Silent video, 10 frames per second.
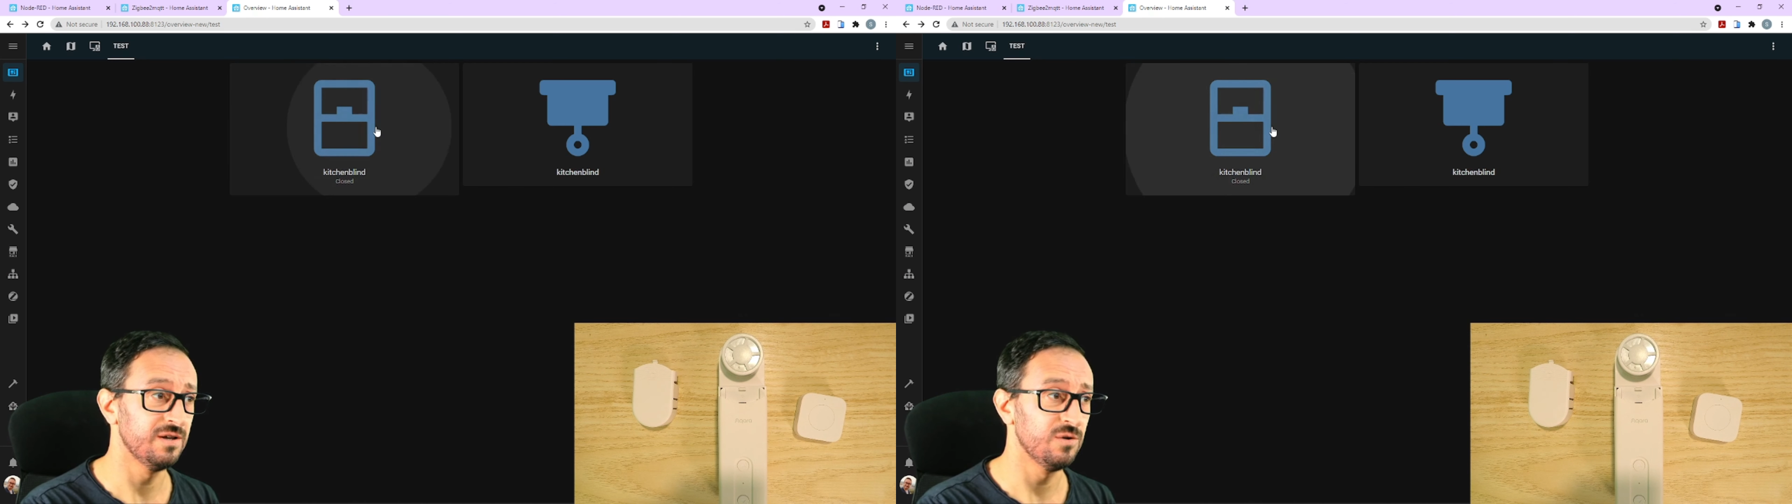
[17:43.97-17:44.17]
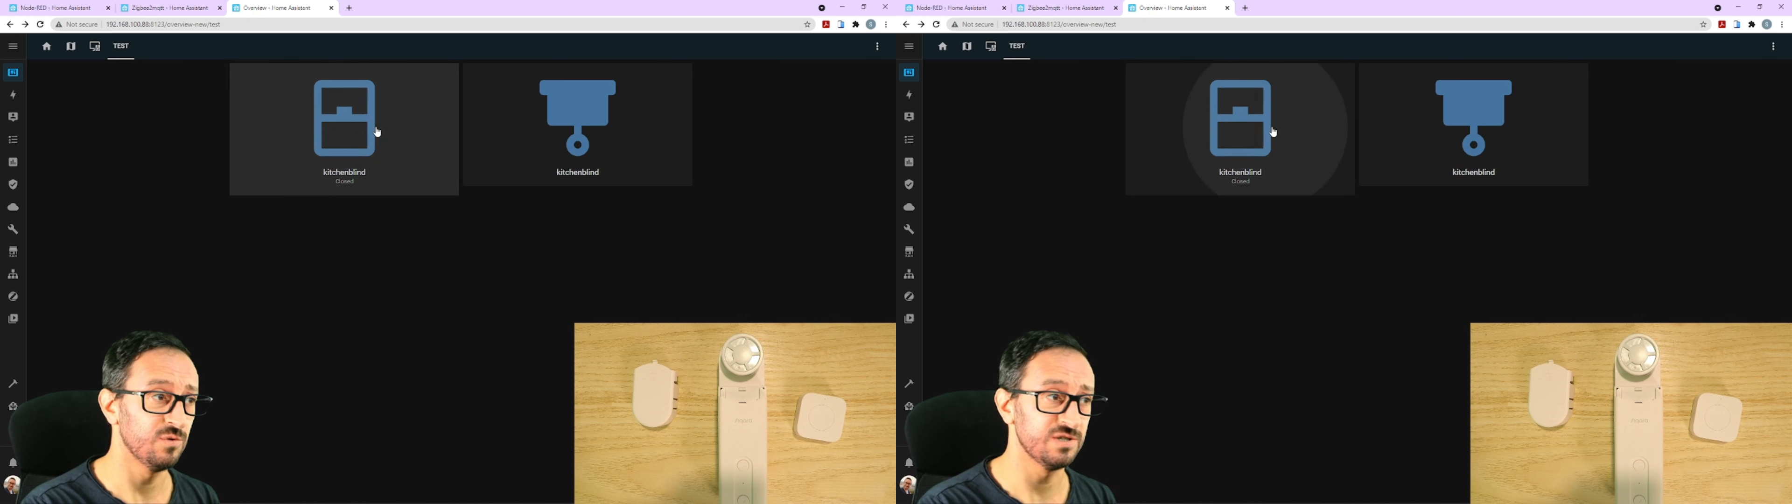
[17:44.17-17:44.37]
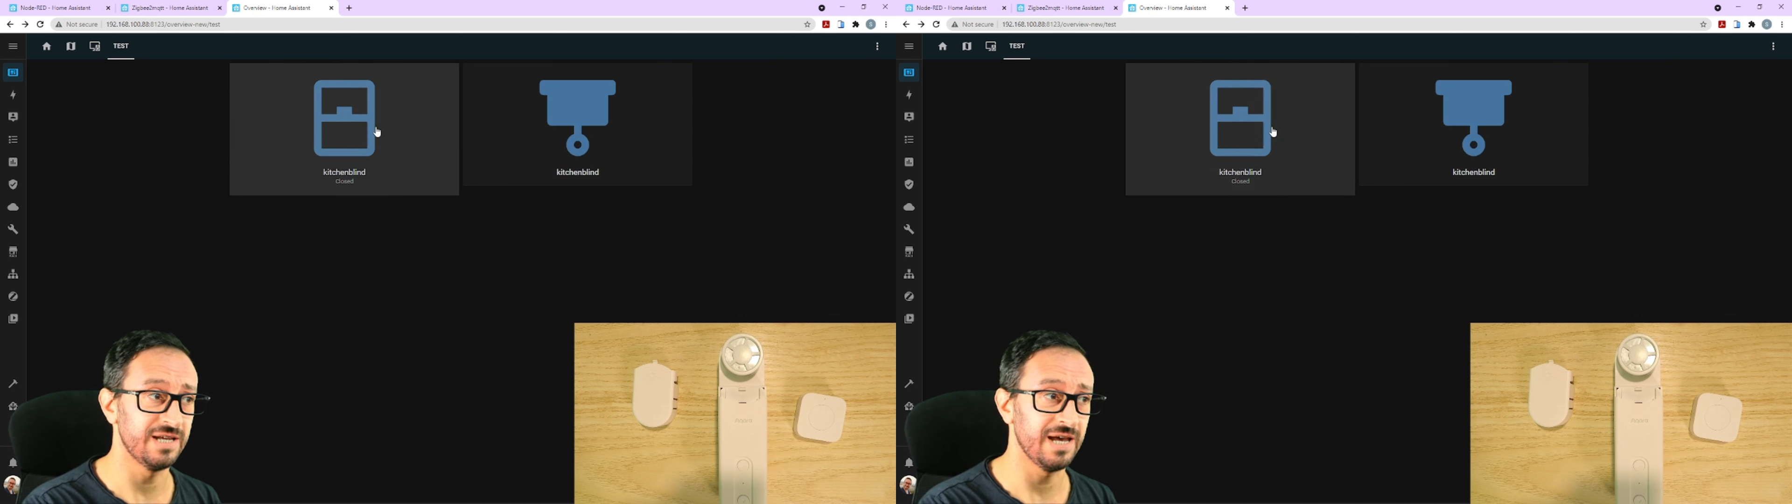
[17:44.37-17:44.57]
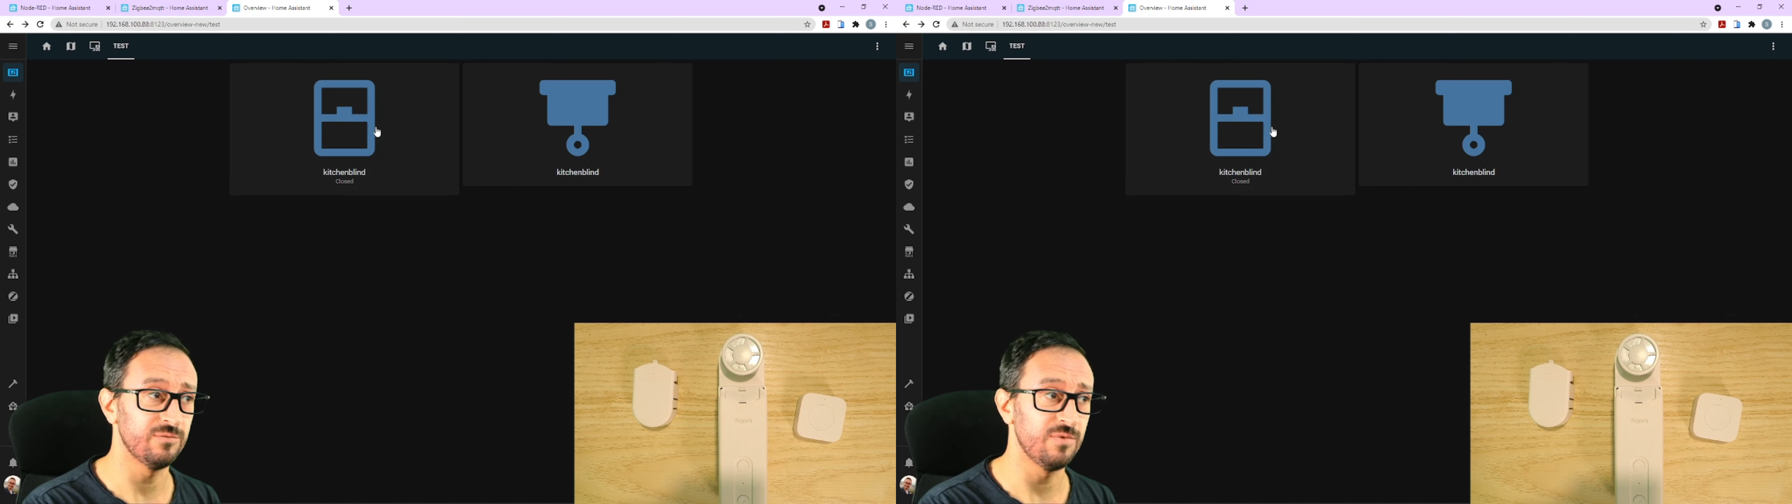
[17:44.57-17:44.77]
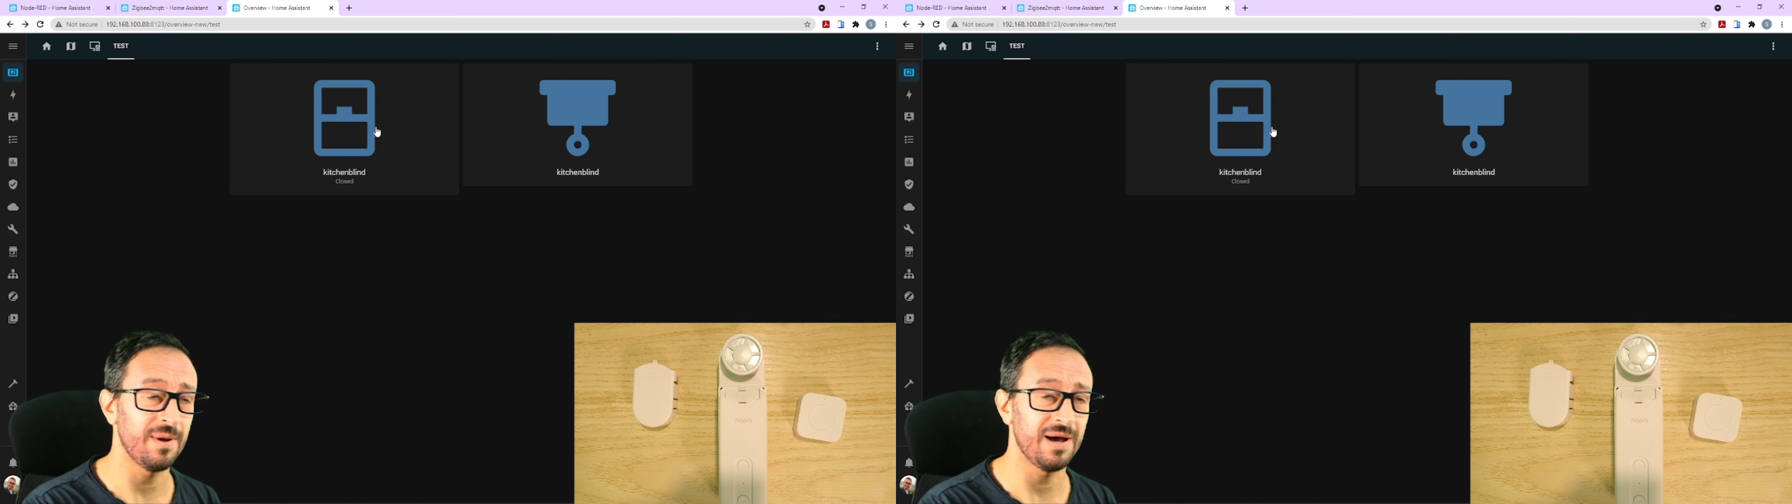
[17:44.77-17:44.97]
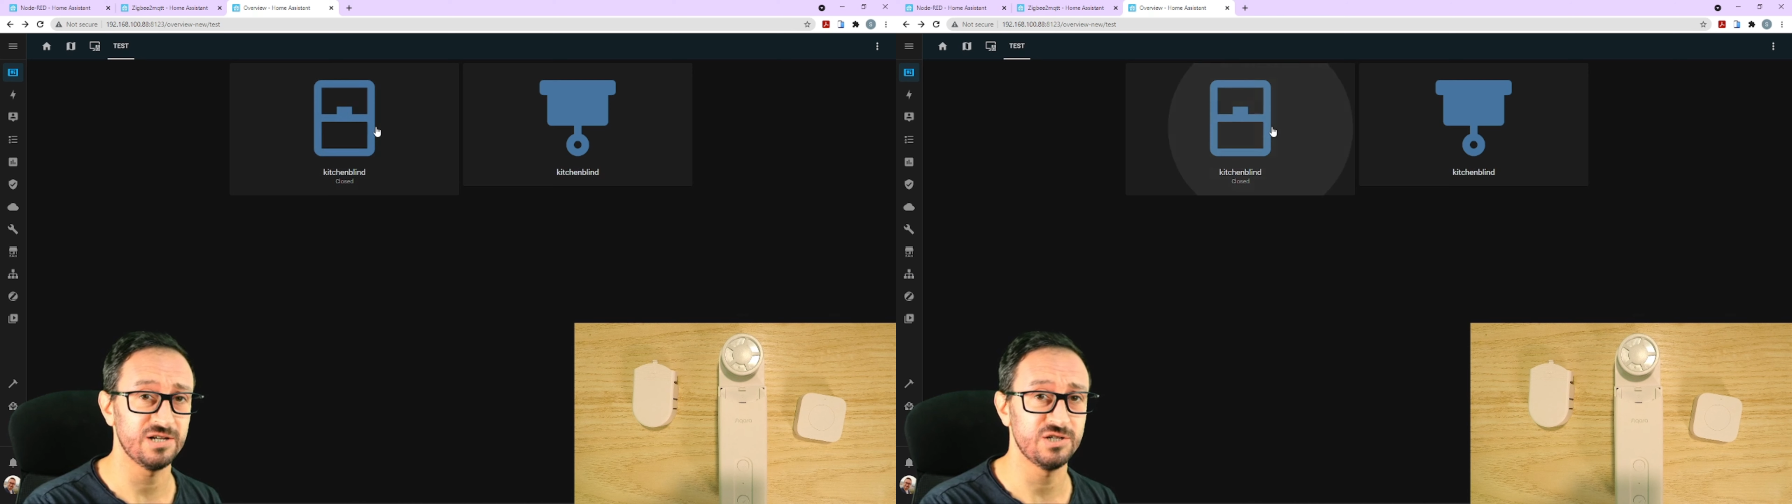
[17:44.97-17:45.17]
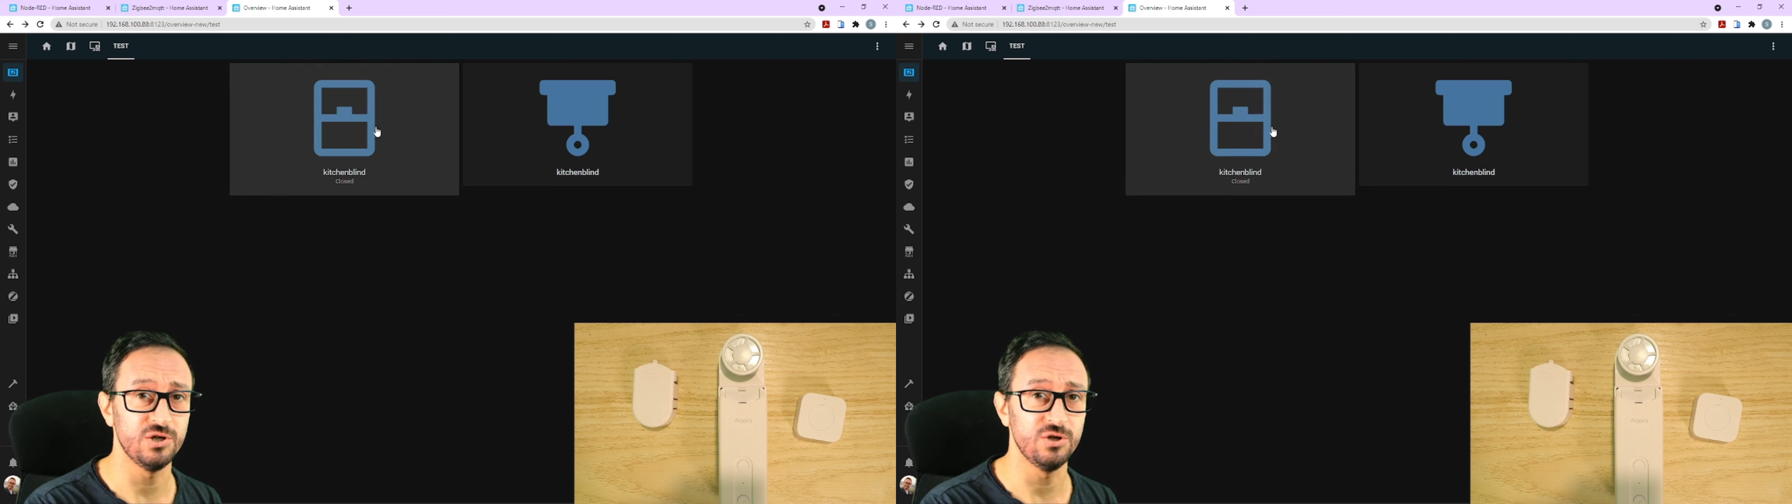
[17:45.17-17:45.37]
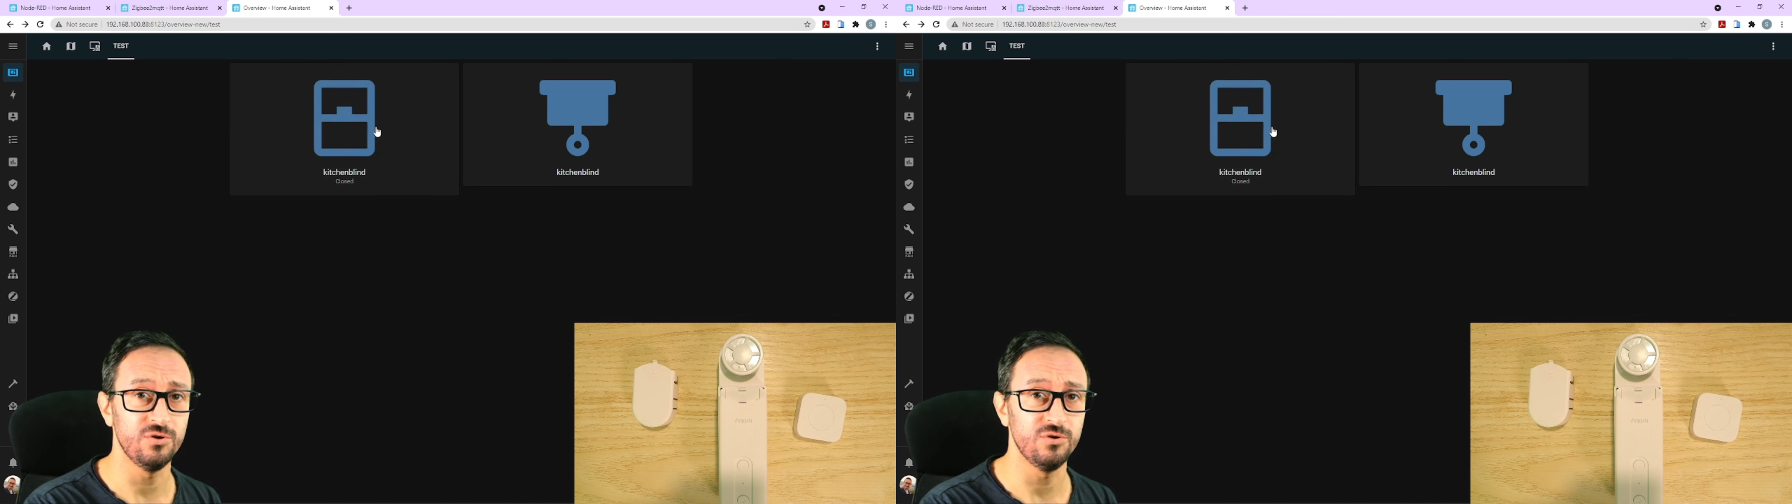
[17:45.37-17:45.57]
once again we're back
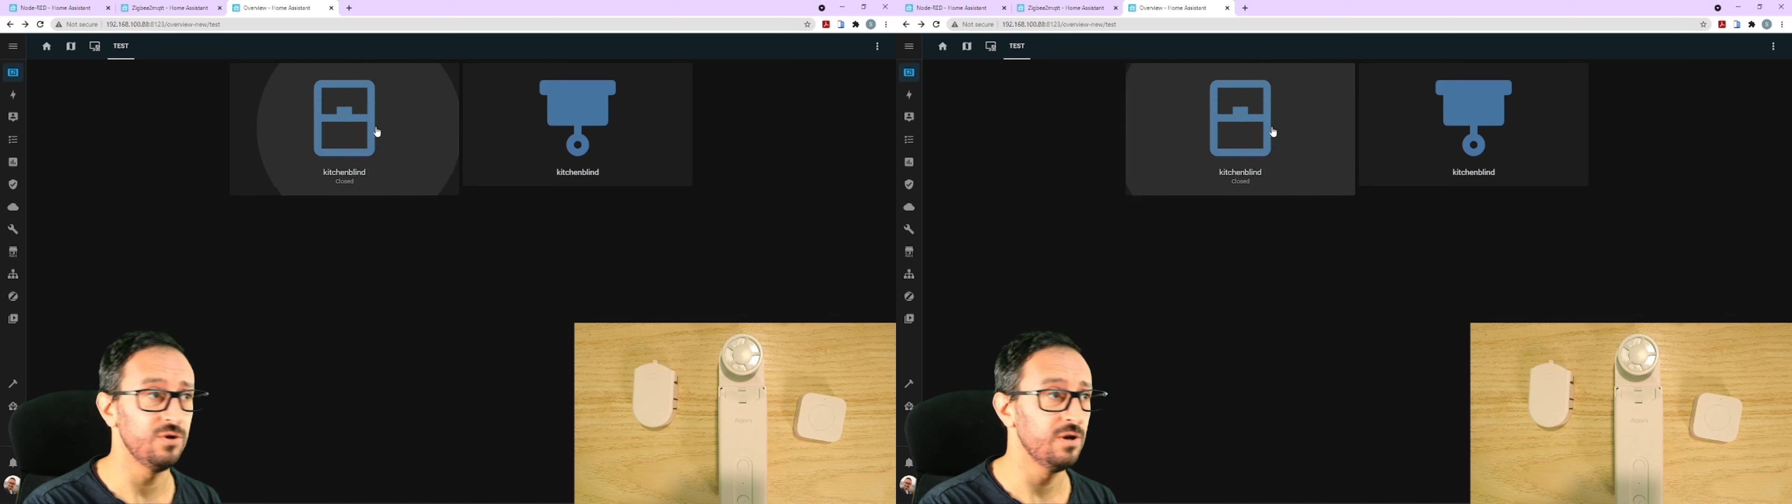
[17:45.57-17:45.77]
to,